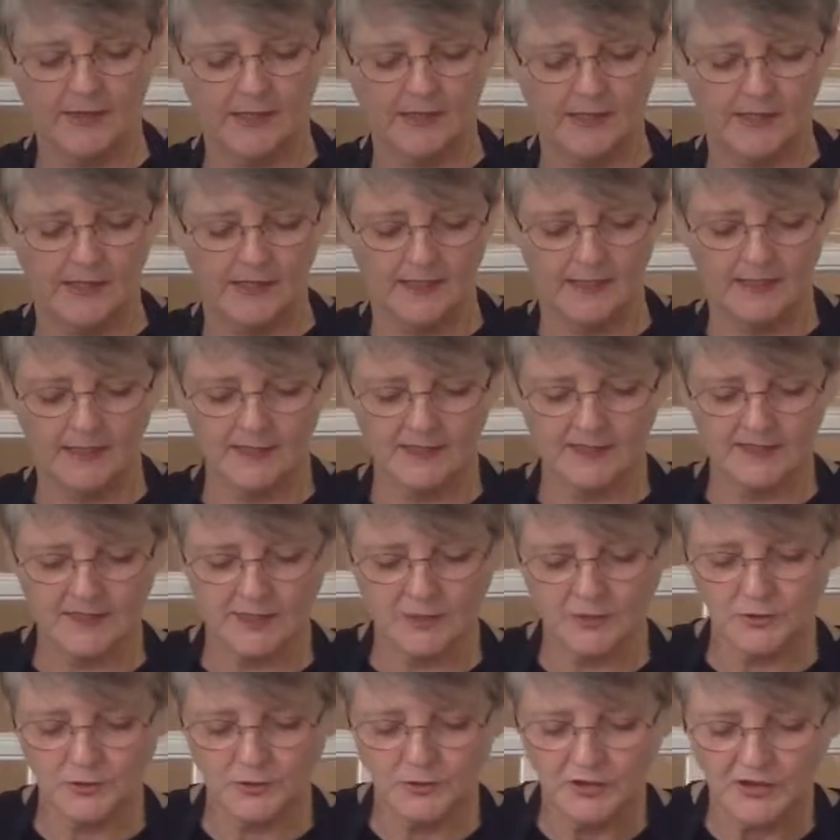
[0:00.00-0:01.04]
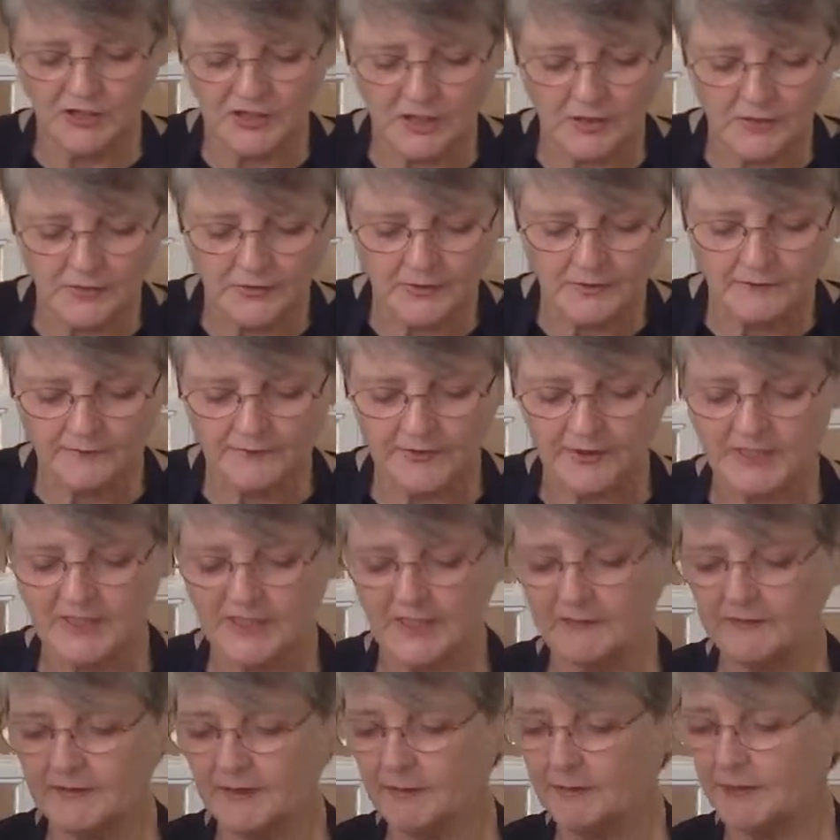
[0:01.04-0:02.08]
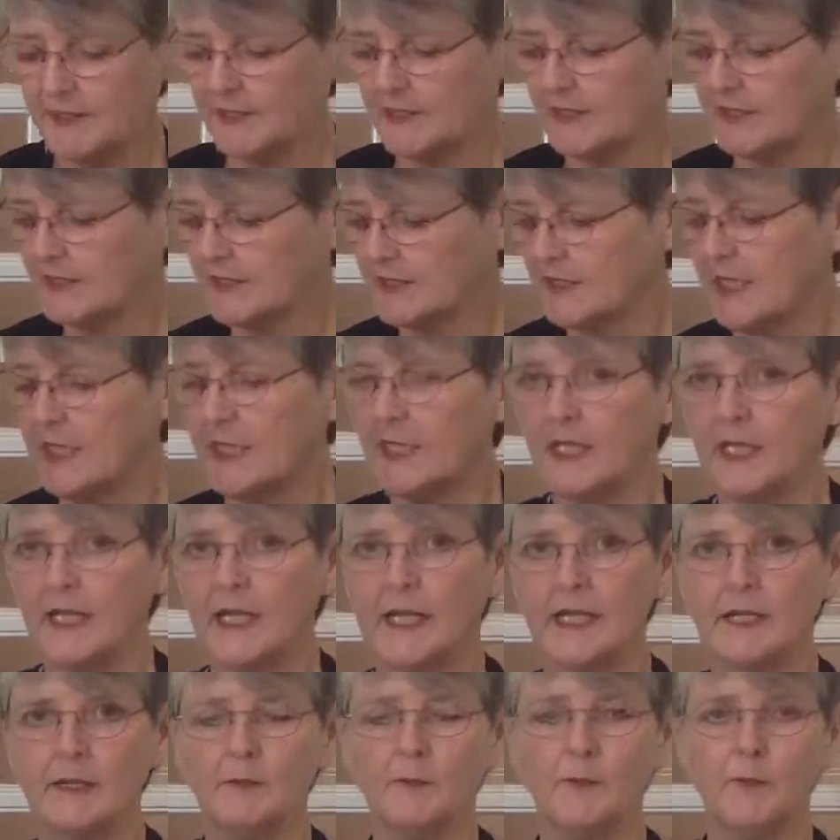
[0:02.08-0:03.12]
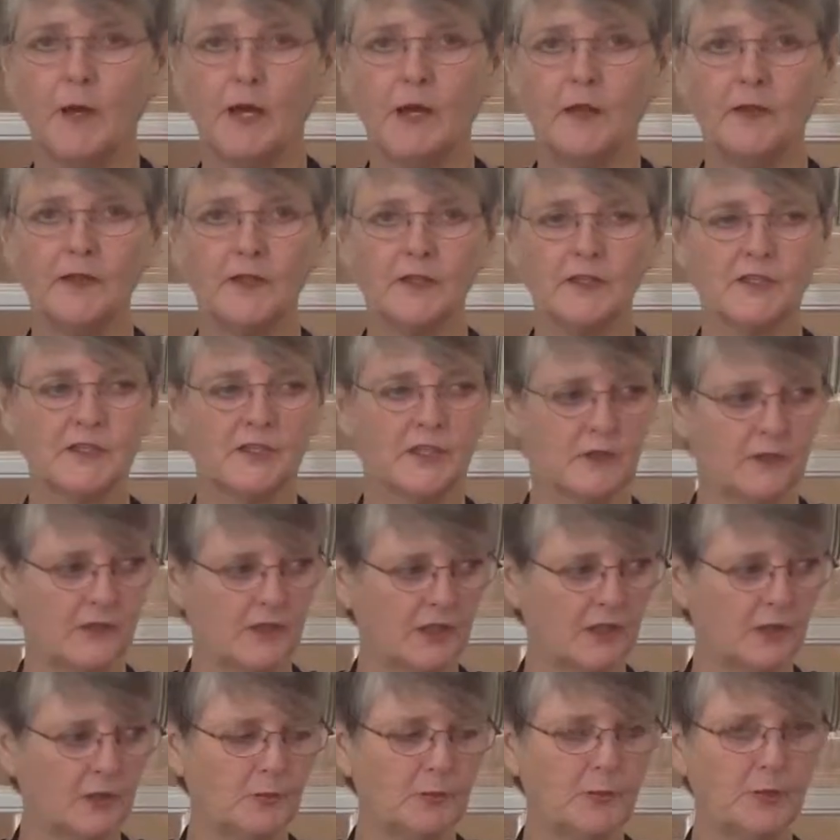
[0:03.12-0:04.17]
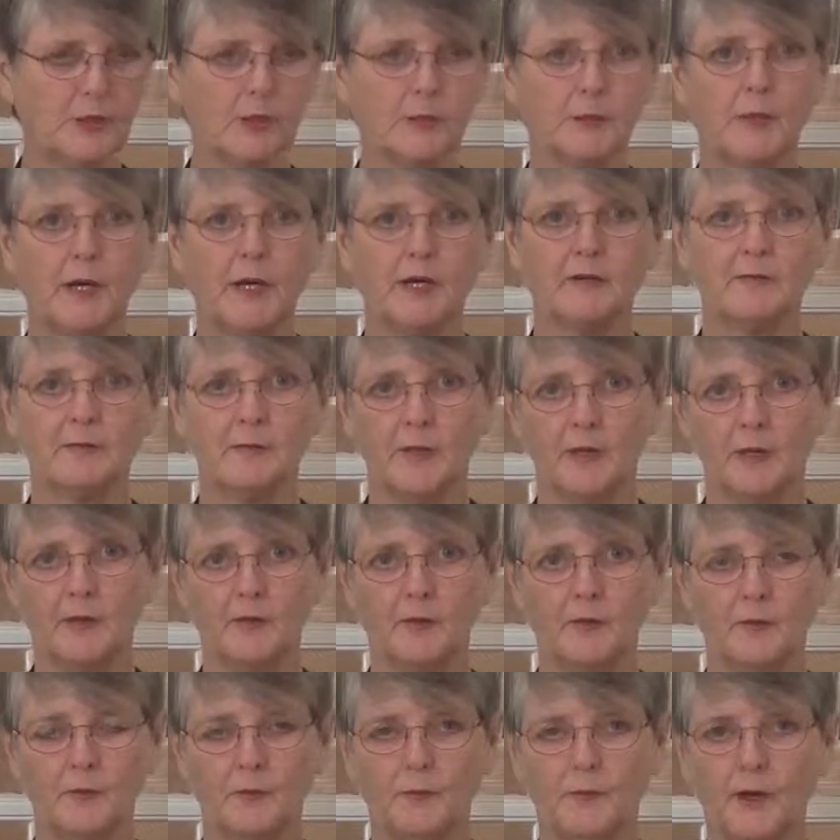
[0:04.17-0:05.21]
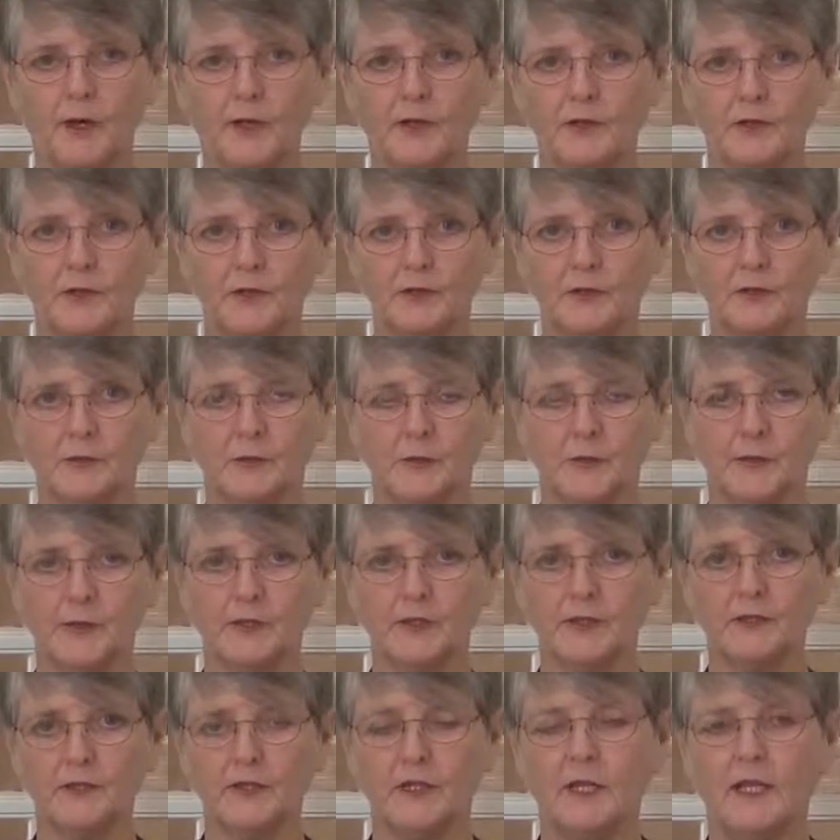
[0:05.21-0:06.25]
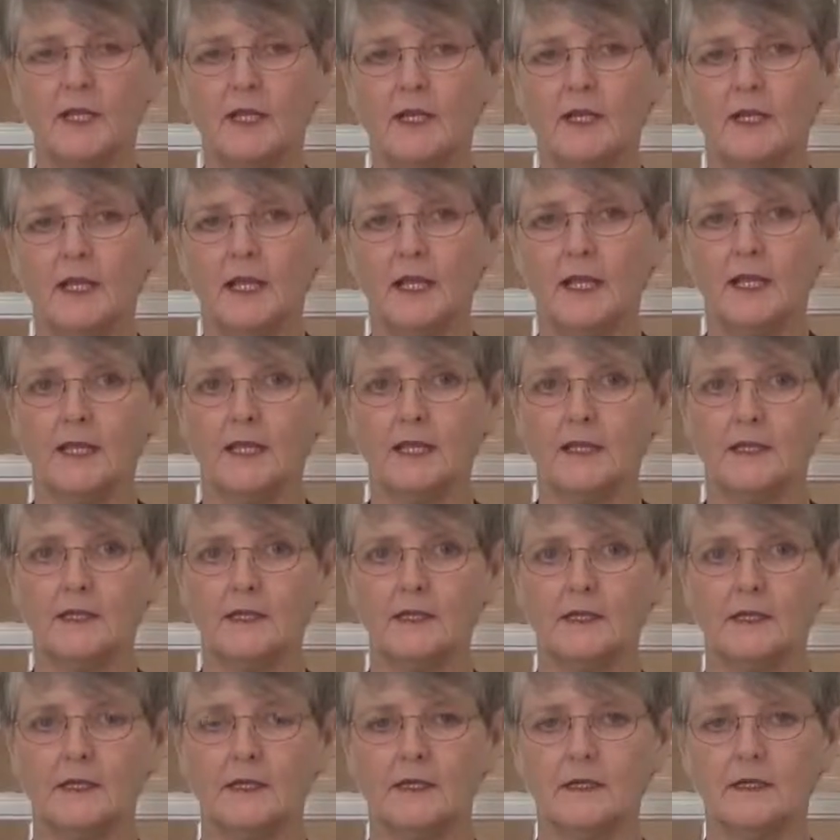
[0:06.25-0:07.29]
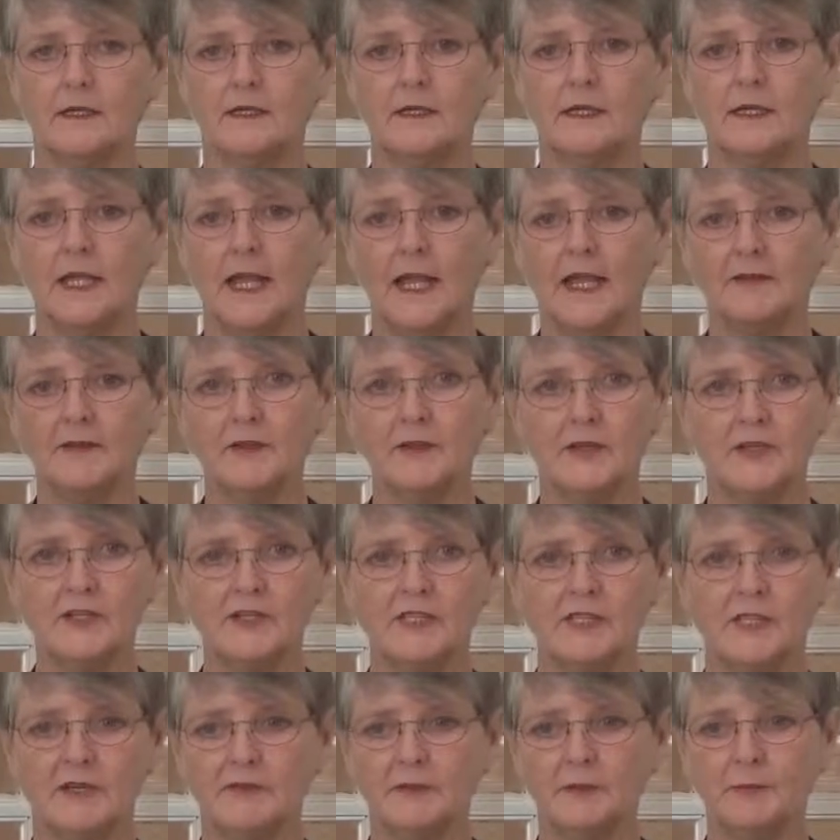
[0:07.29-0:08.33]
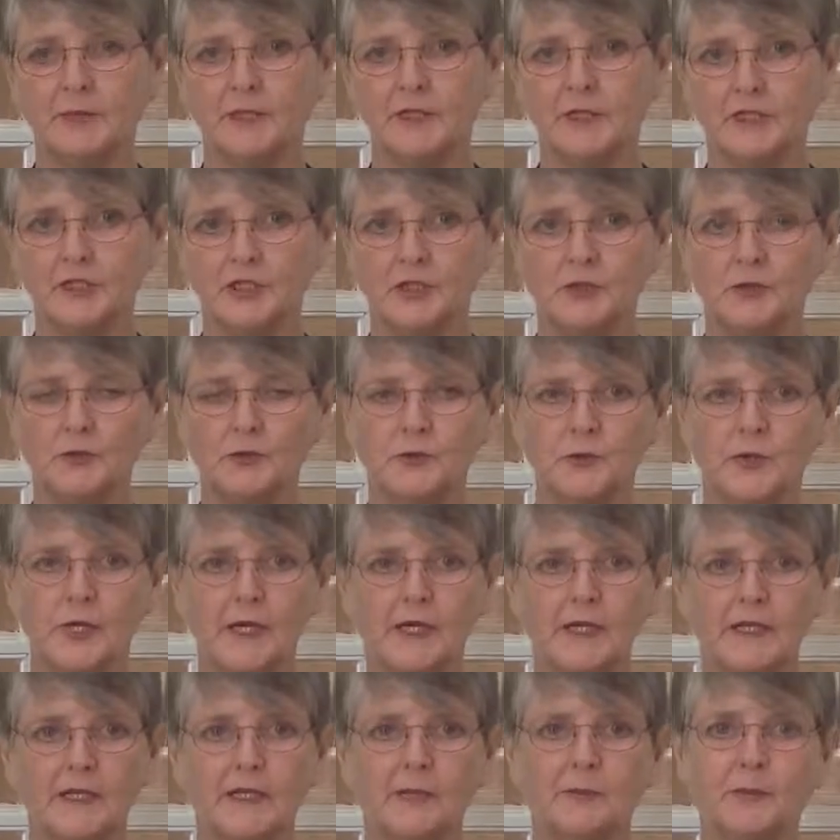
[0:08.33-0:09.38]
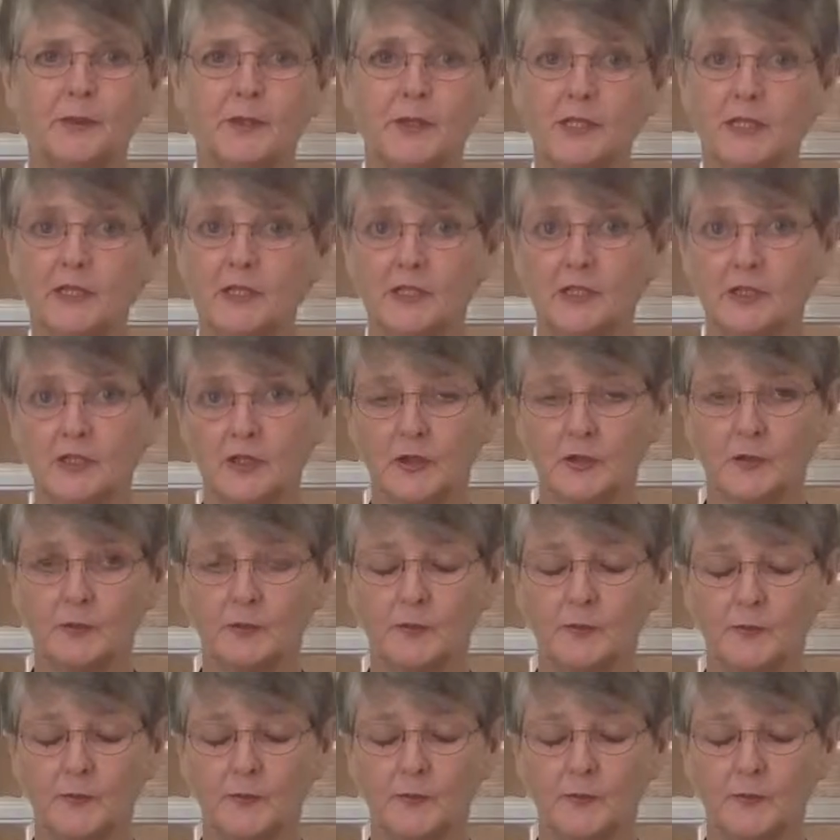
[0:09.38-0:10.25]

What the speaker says: And so you soak them for 7 minutes, and while they're soaking, you put a pot of water under boil, and after the 7 minutes, you drain it, put it into the